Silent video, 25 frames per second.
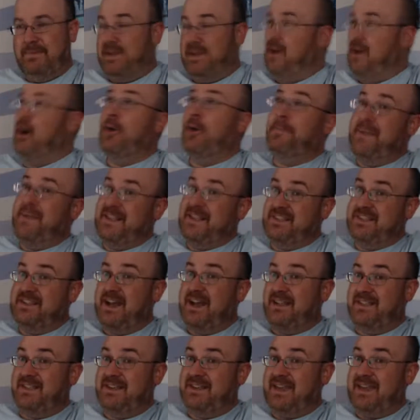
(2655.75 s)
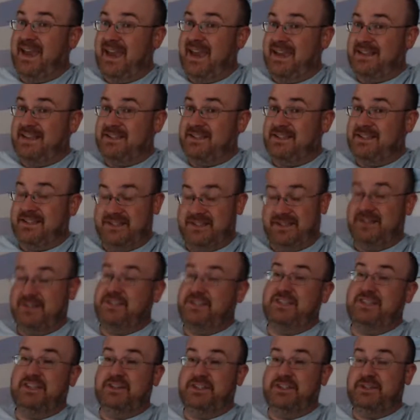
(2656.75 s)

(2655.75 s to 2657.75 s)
I hope that's not the case, because there's still